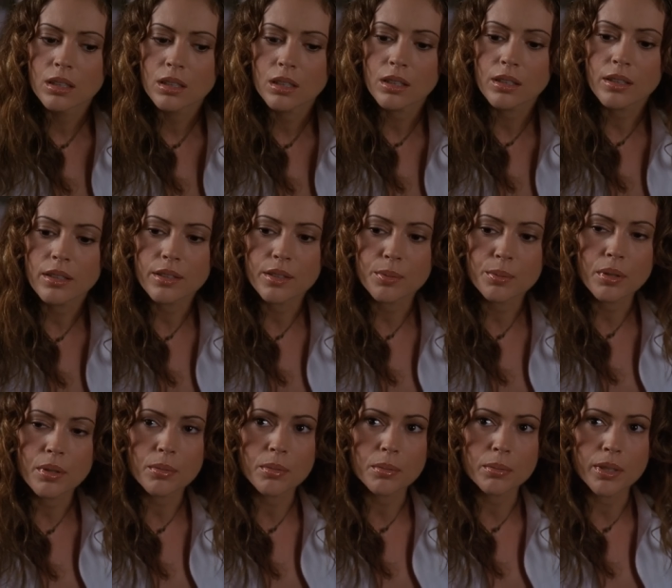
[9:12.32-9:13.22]
then that's
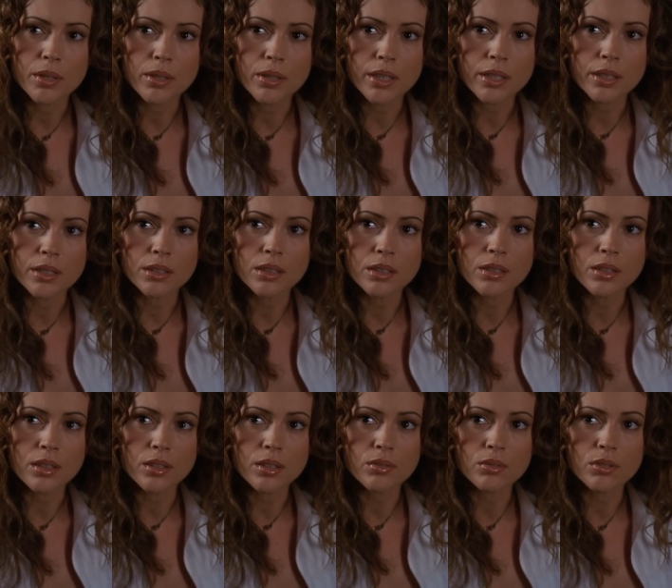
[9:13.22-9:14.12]
probably where he's
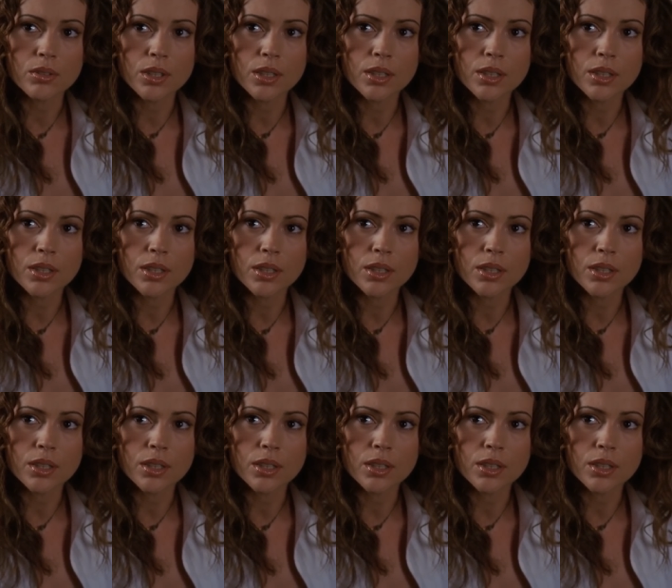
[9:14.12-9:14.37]
looking for